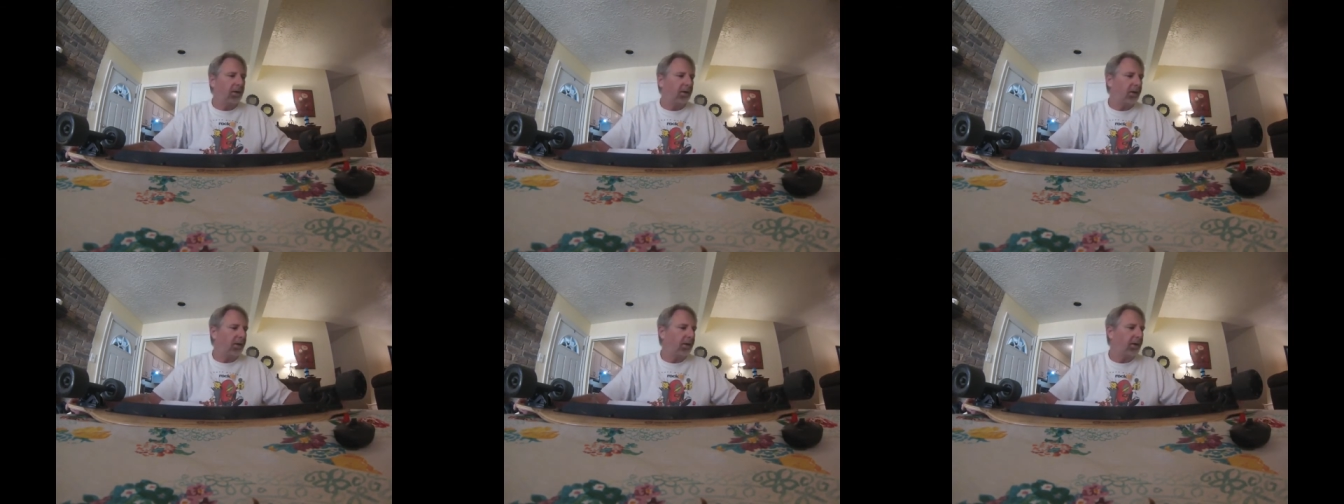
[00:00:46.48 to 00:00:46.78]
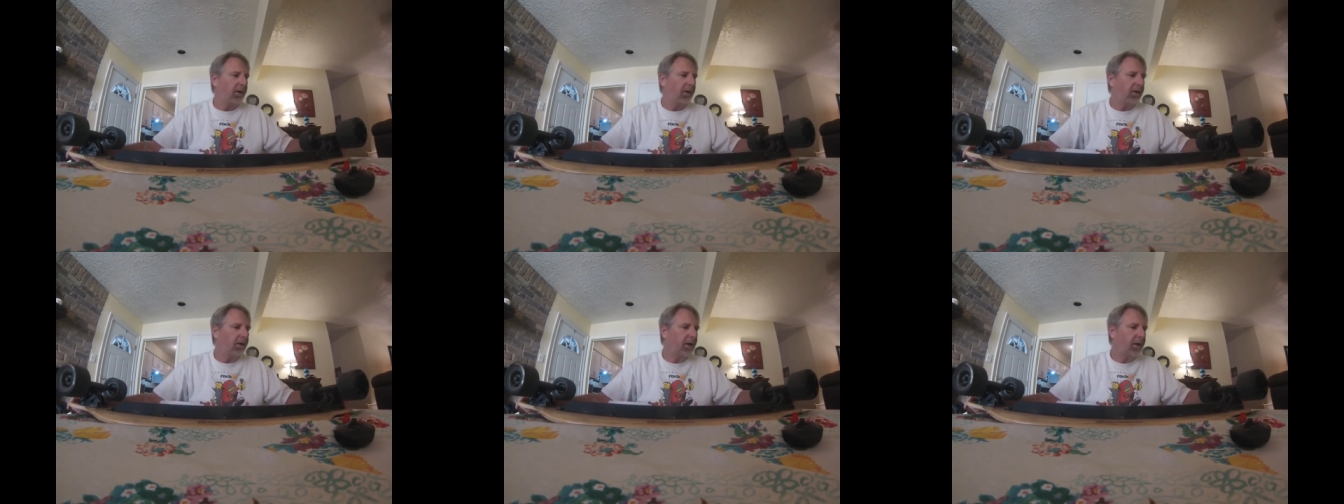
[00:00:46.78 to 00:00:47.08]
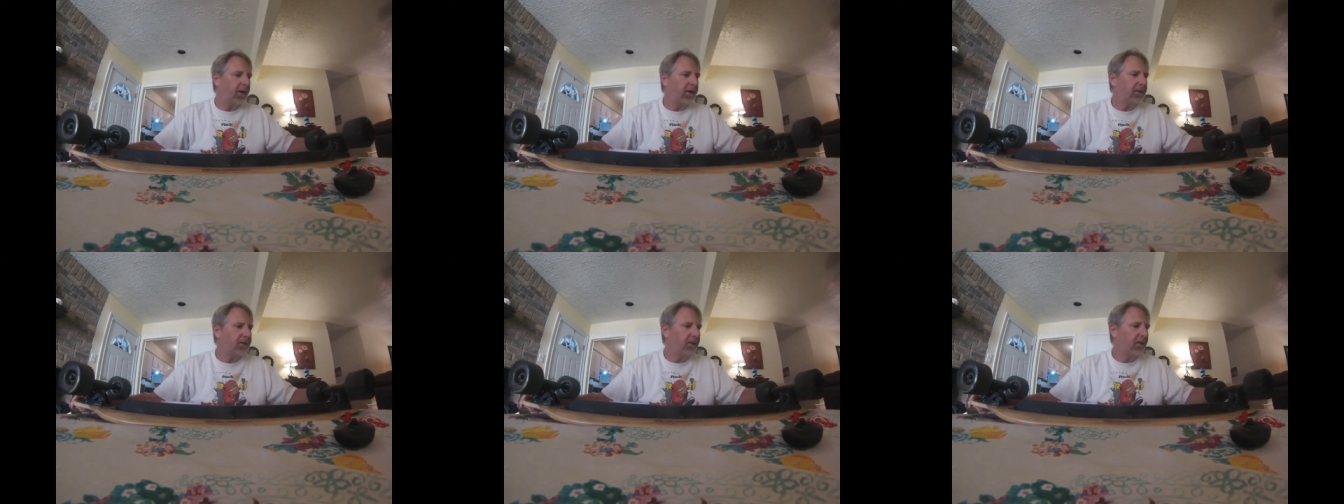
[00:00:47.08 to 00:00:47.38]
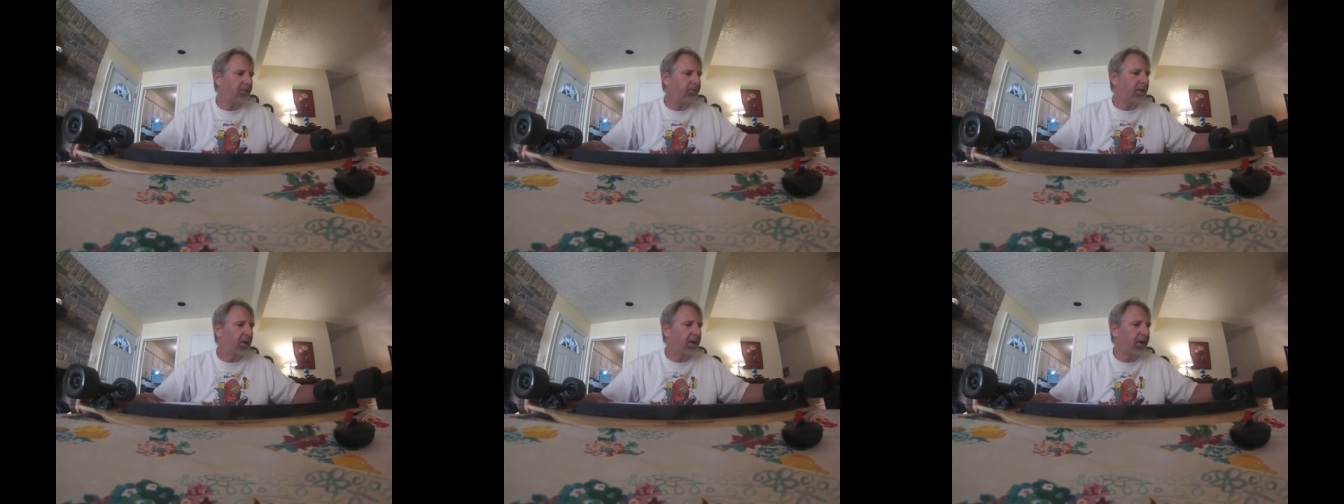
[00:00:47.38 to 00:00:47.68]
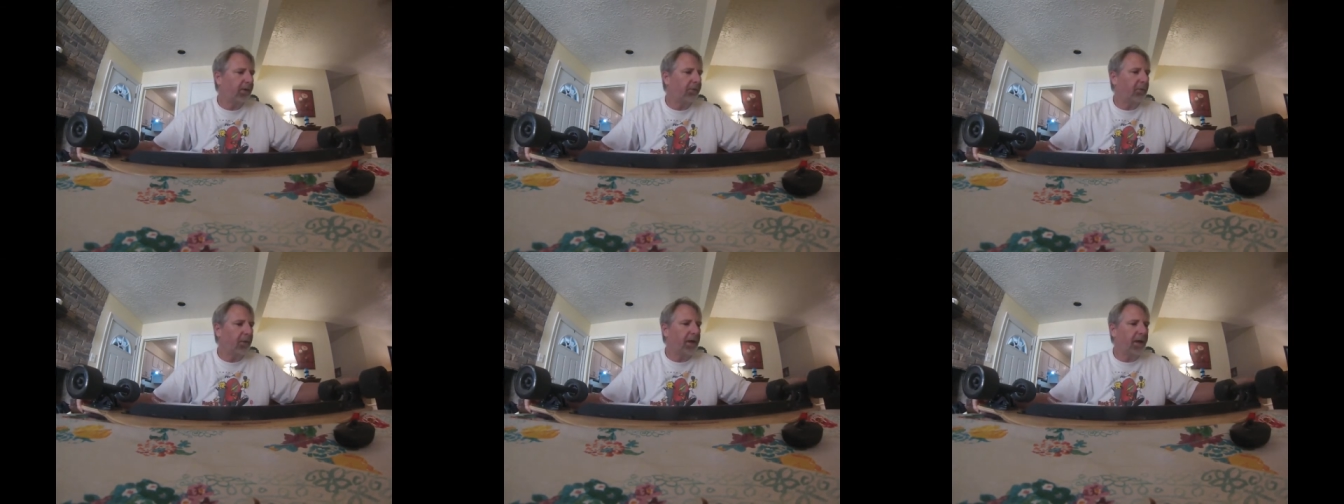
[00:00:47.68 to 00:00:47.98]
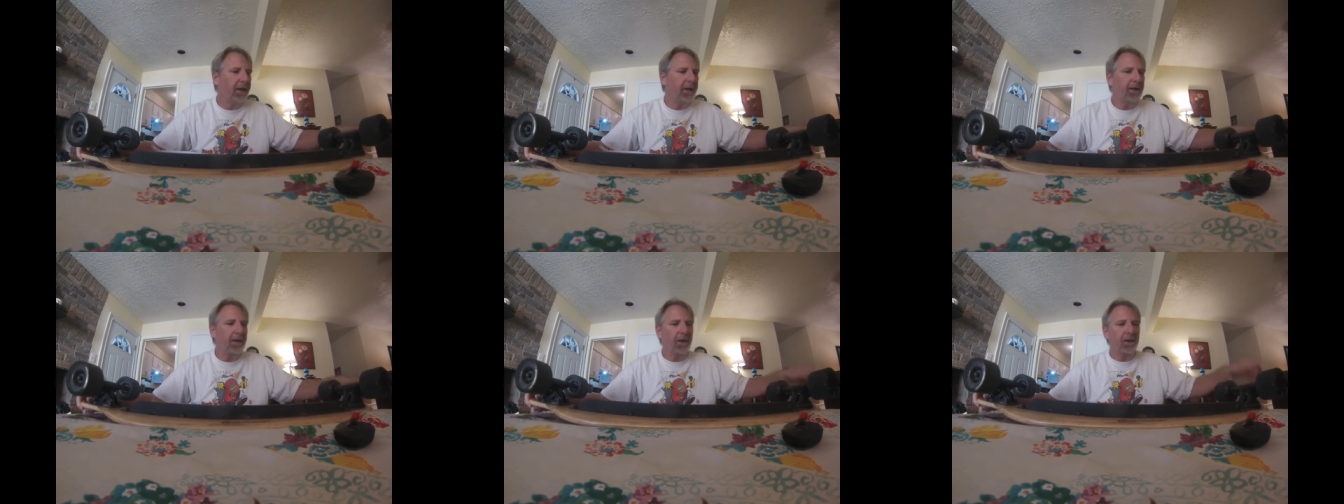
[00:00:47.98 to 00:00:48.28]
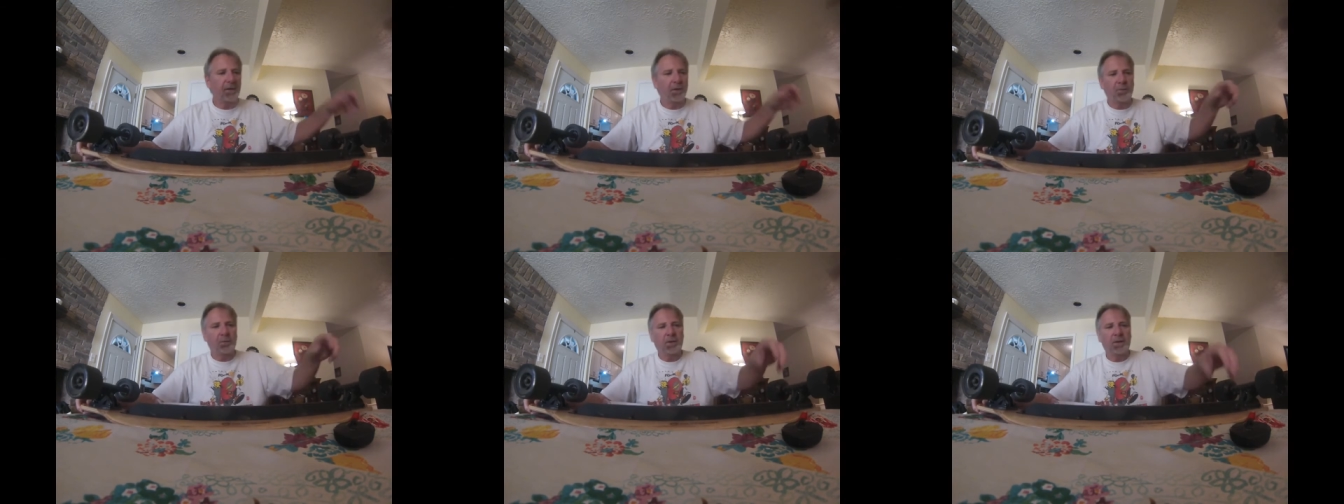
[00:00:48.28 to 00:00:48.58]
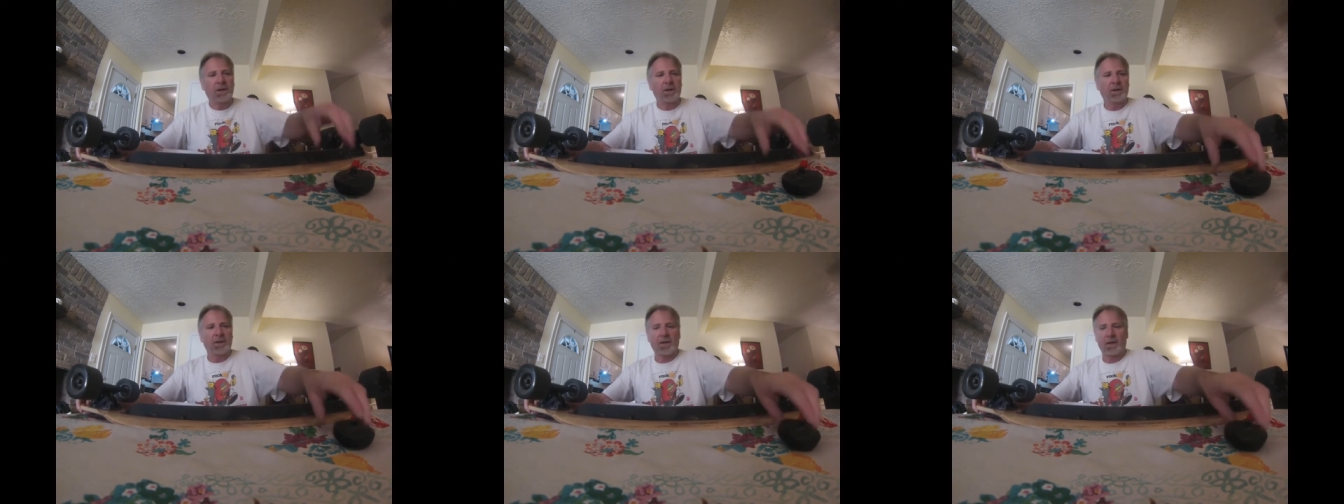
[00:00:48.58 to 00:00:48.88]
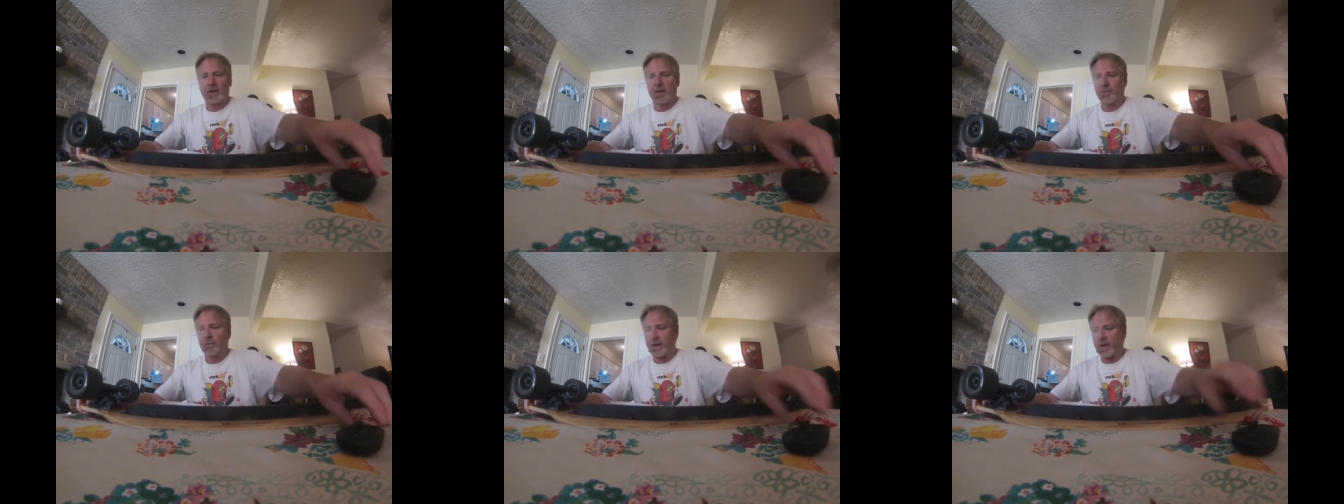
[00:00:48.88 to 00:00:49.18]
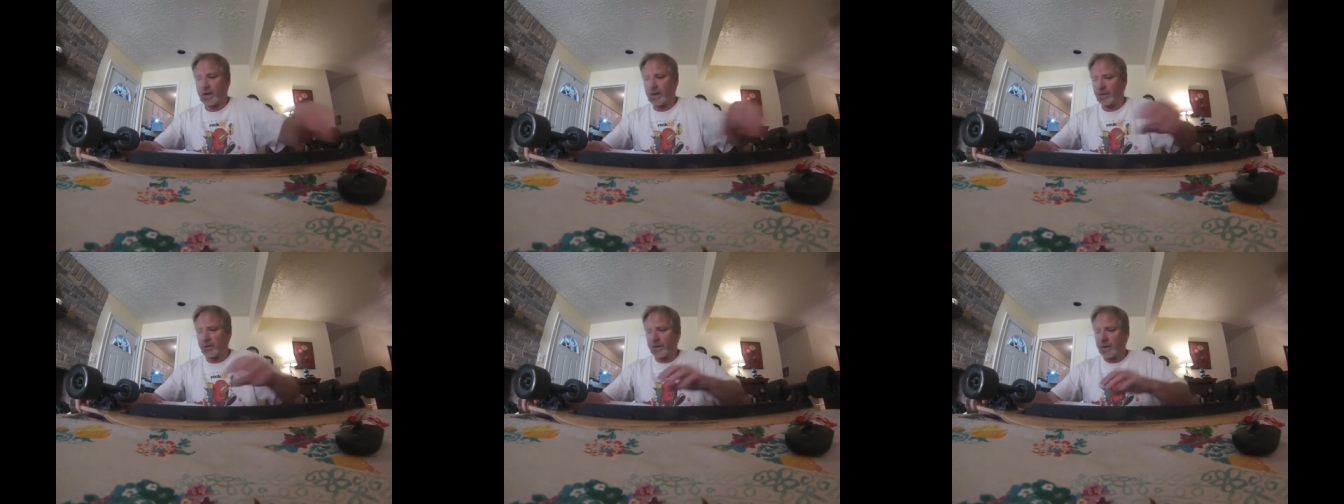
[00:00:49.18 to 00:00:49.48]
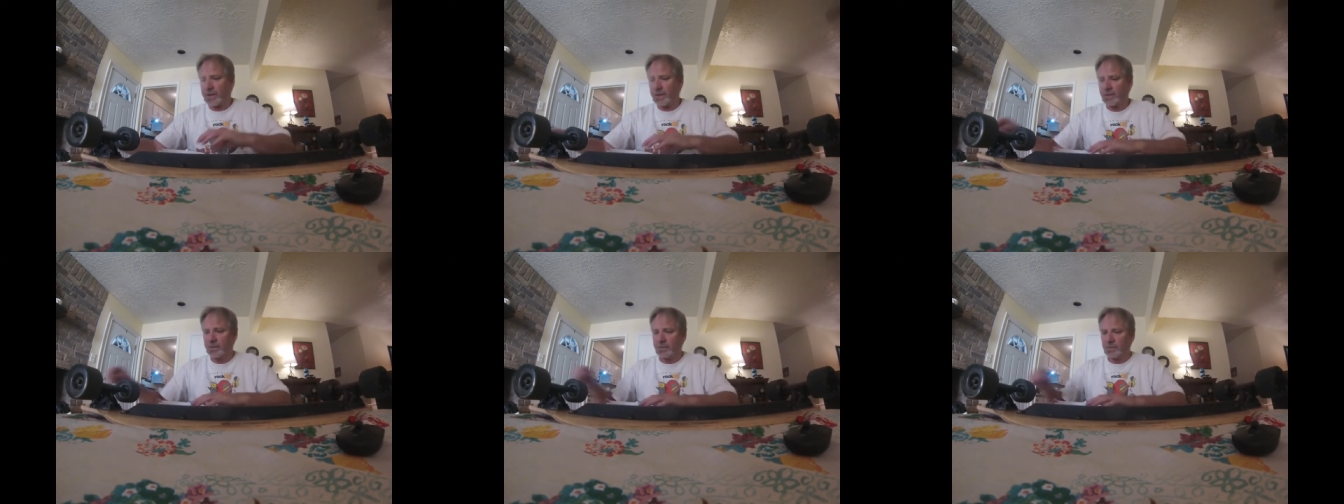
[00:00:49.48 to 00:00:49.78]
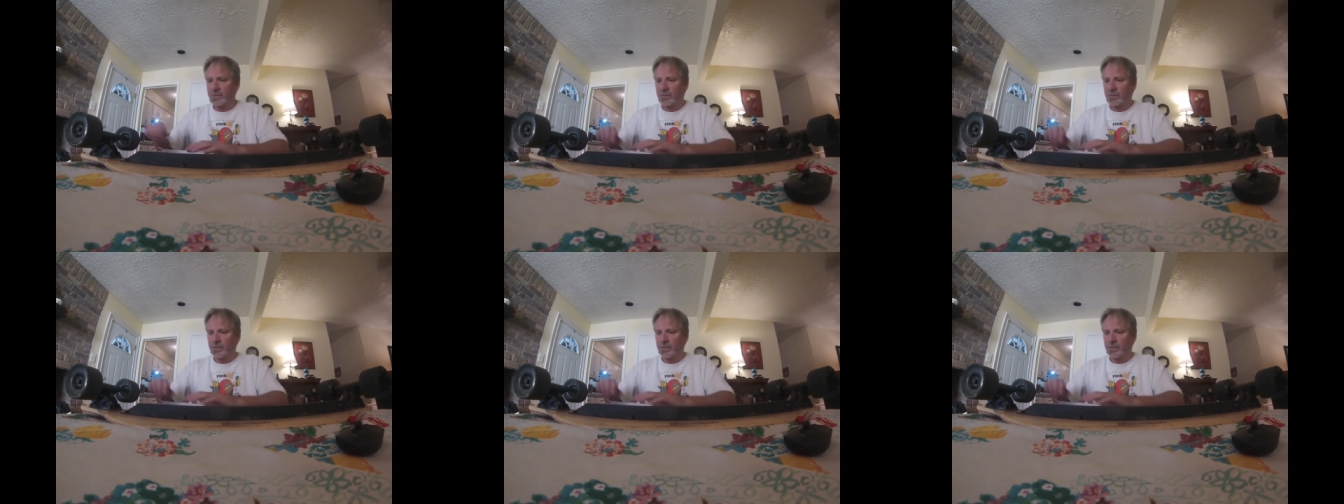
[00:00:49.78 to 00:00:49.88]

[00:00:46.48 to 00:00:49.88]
Uh, last I probably ran it completely out of battery